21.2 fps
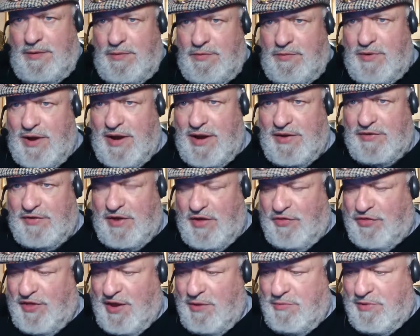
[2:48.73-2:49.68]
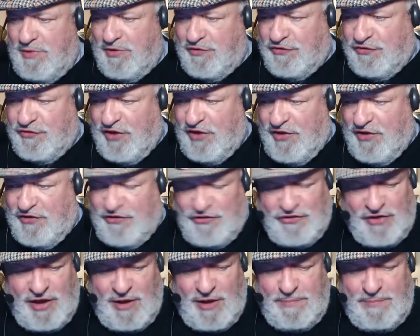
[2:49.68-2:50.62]
Right, I think we're
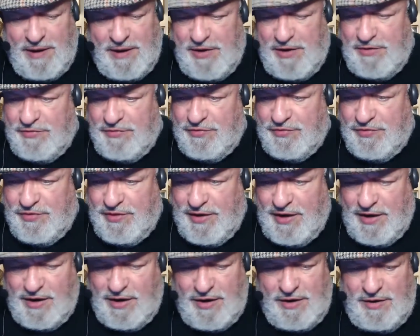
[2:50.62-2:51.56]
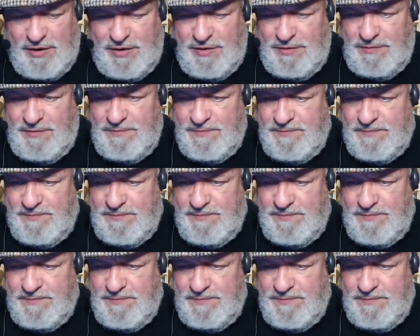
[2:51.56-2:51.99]
just about there.